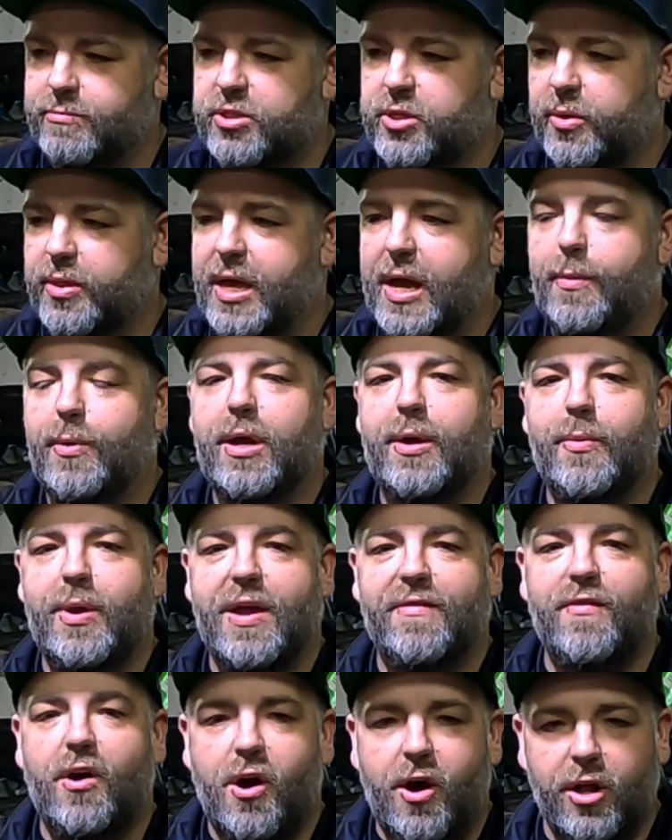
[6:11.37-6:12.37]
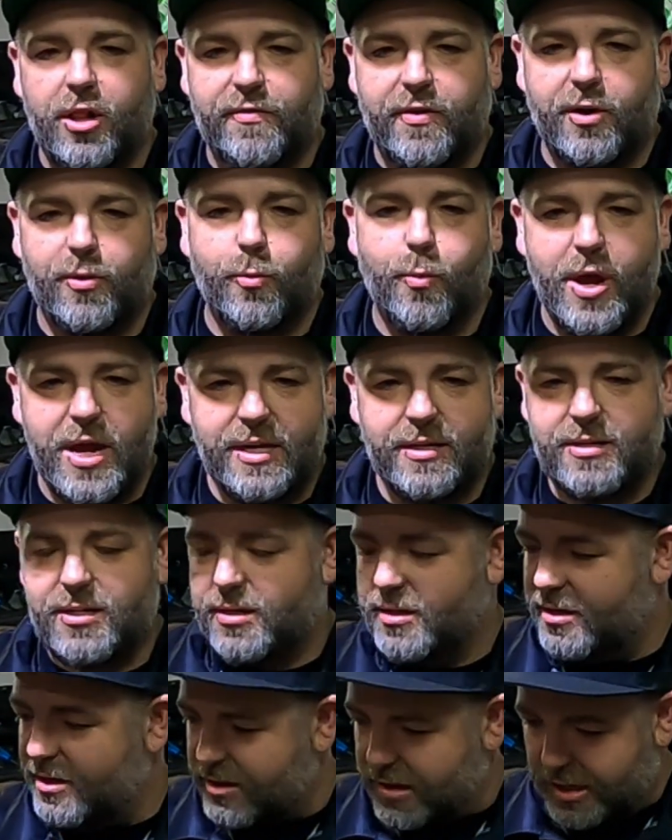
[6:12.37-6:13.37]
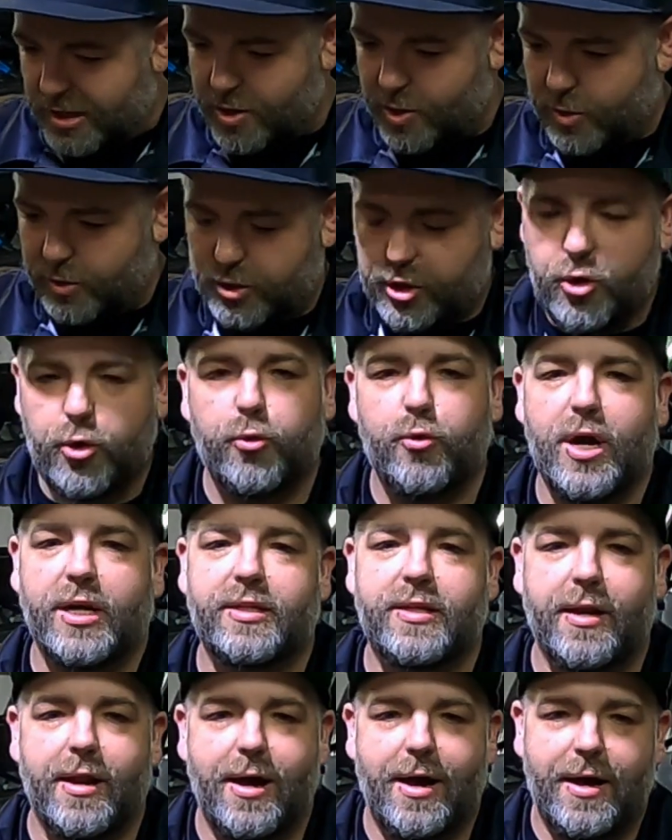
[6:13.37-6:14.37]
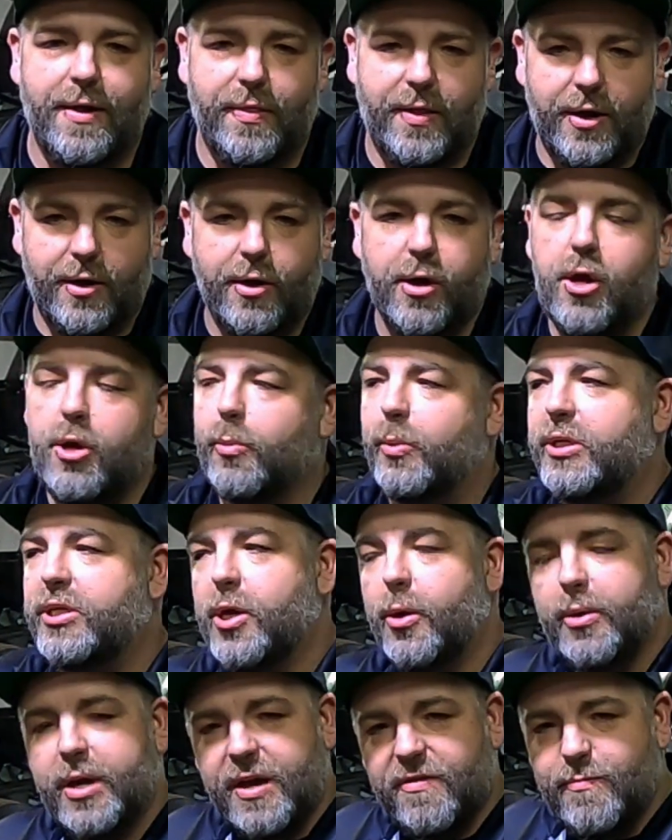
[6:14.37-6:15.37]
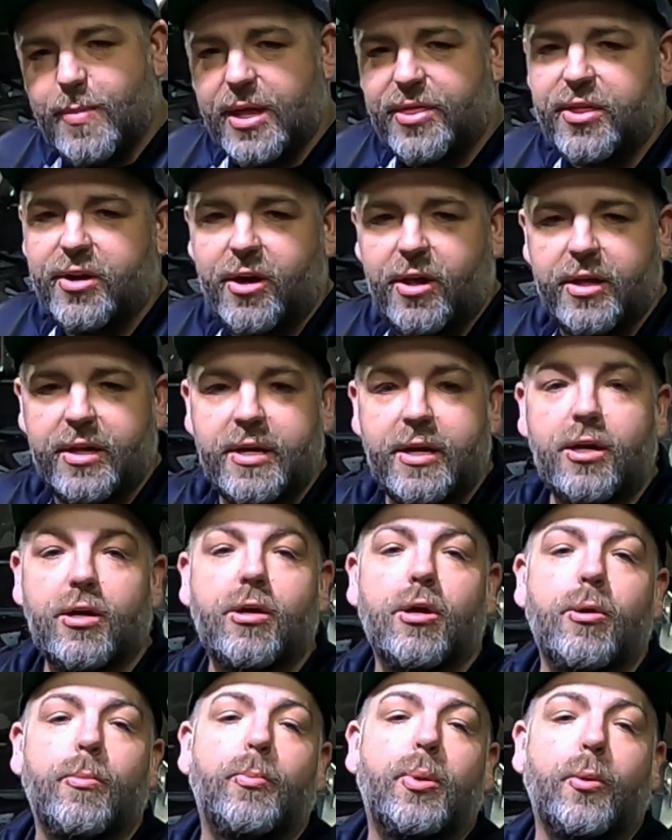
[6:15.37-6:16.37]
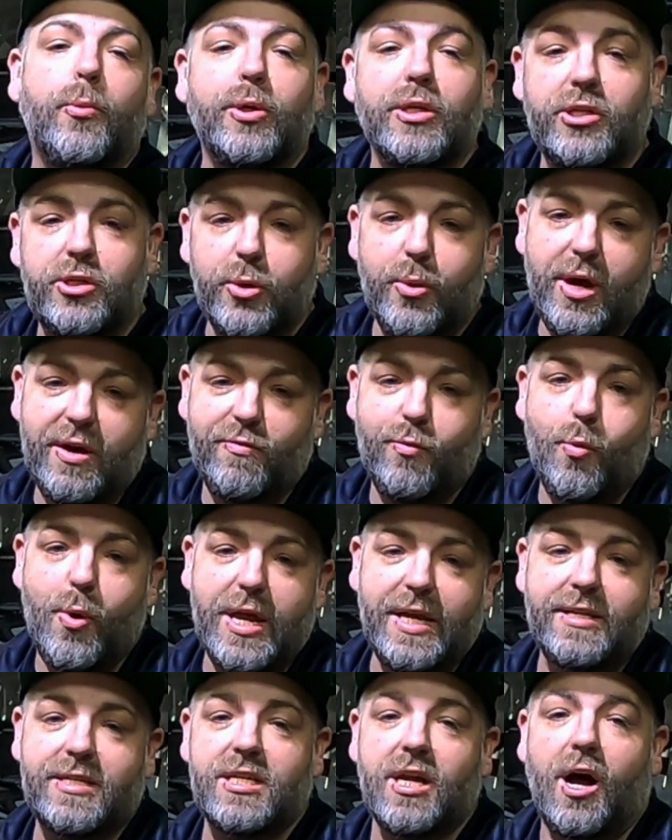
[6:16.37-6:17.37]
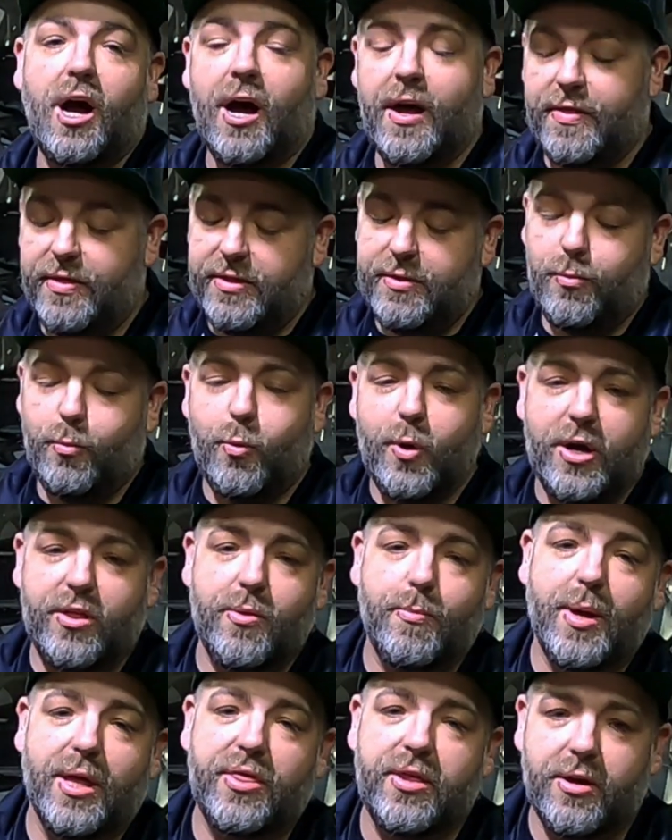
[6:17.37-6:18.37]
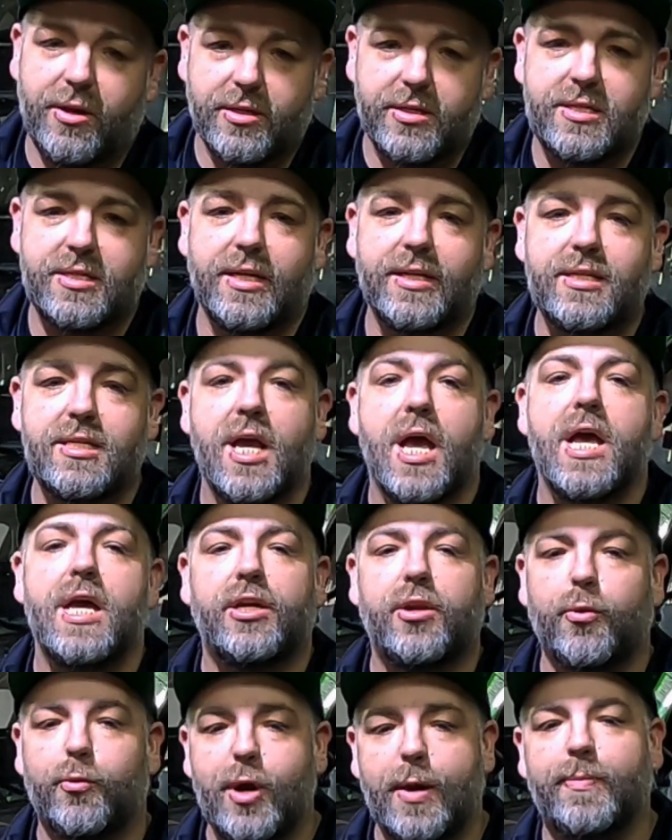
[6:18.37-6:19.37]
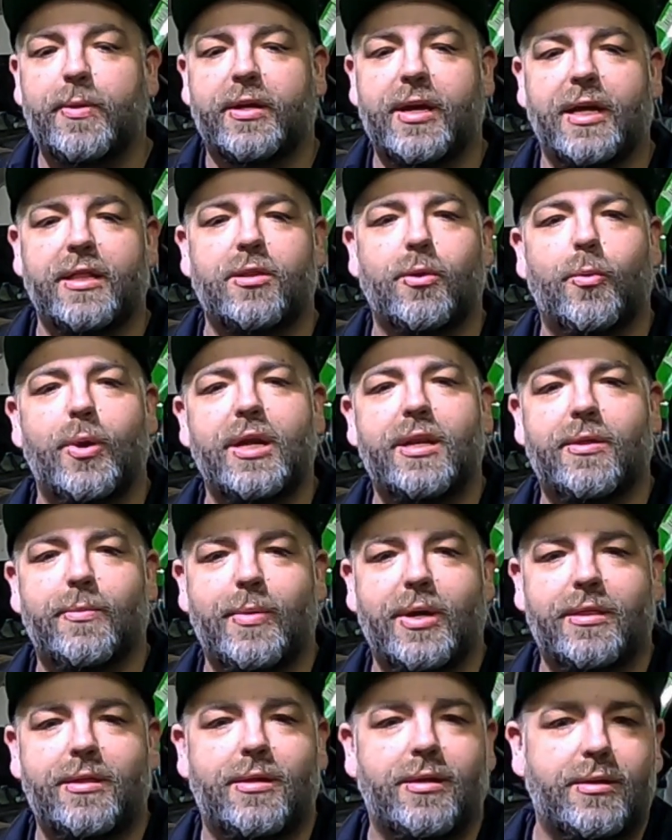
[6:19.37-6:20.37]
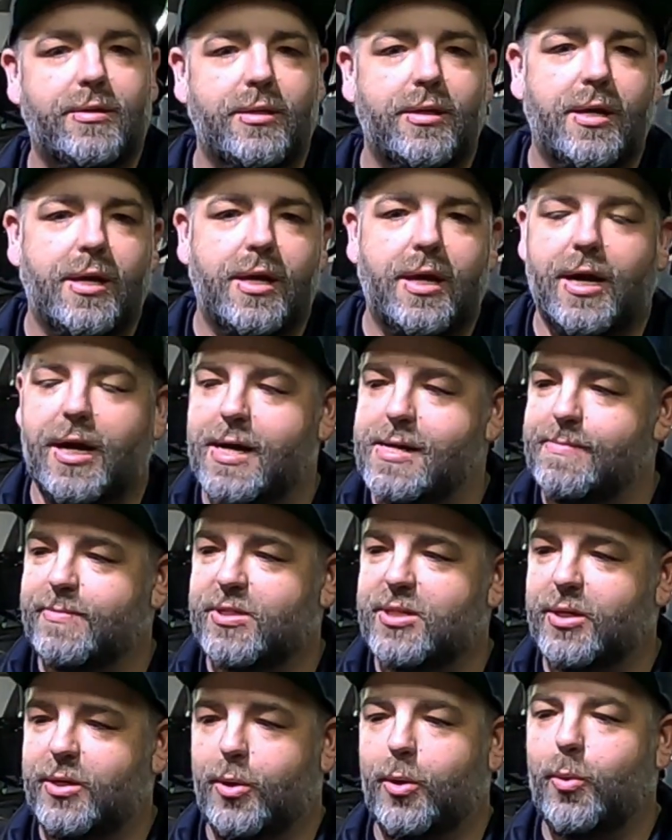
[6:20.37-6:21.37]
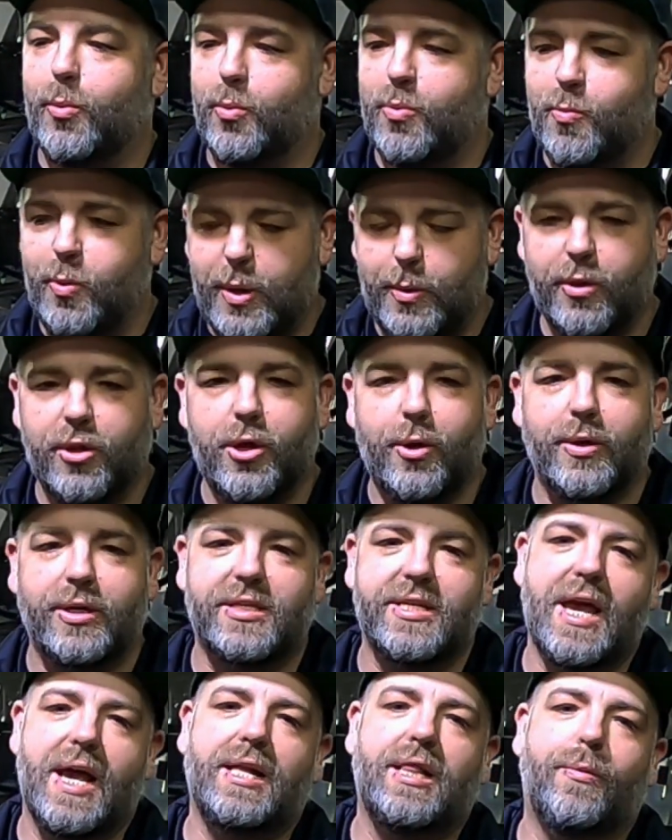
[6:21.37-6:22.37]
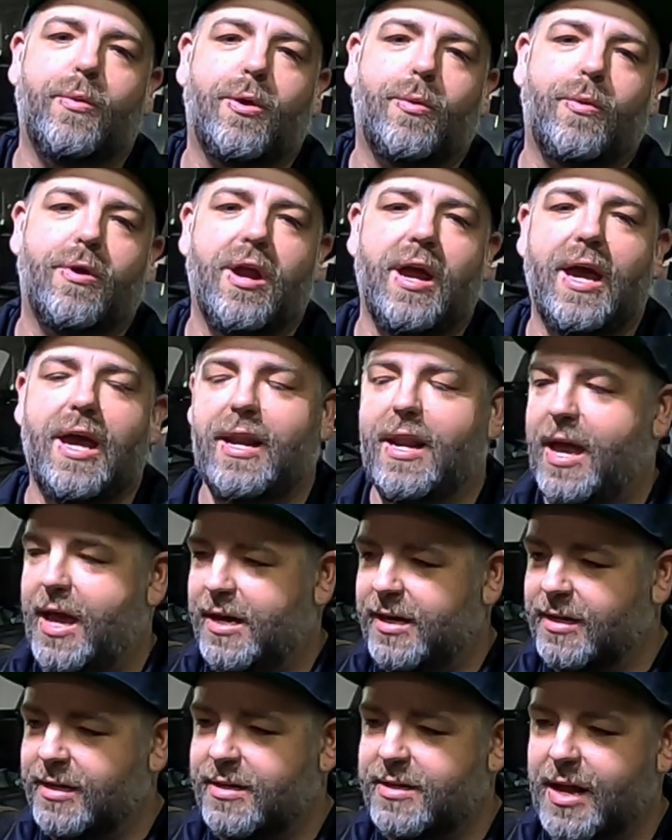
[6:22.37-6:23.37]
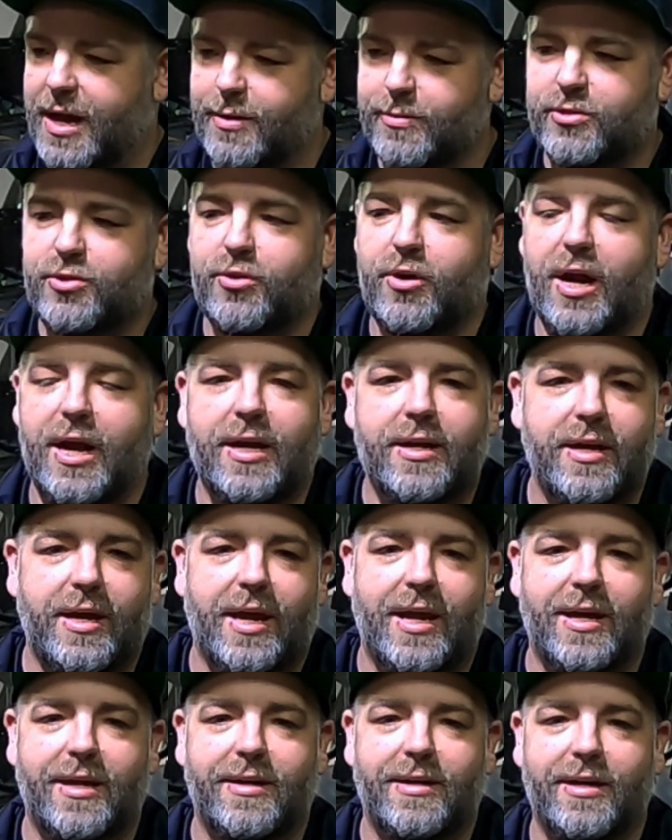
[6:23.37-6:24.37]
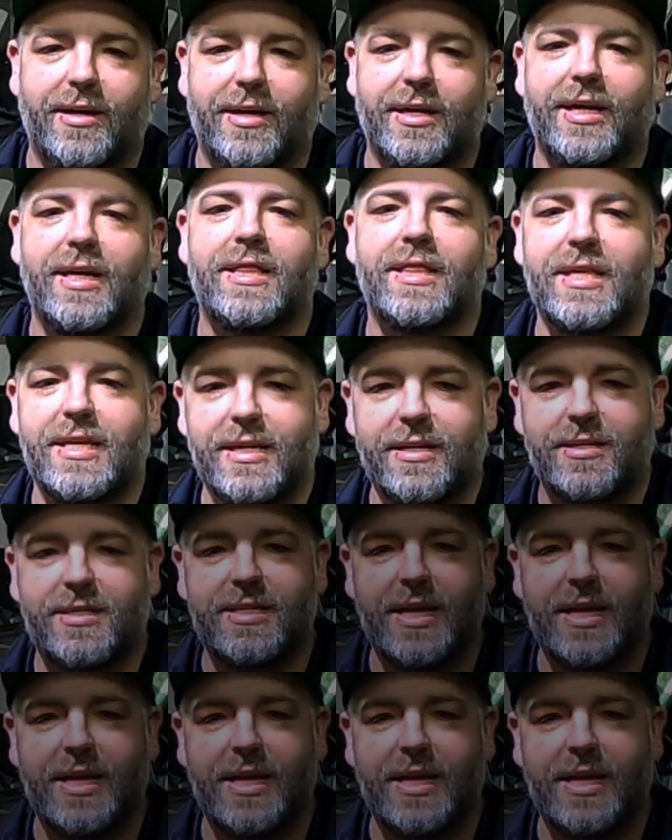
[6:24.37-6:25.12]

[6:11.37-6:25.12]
so that way we have all of our weight, you know, corrected on there. We don't have methanol in here, but we do have weights on where the methanol sits to replicate the weight of the methanol. So we will know exactly where we're at heading down track and in the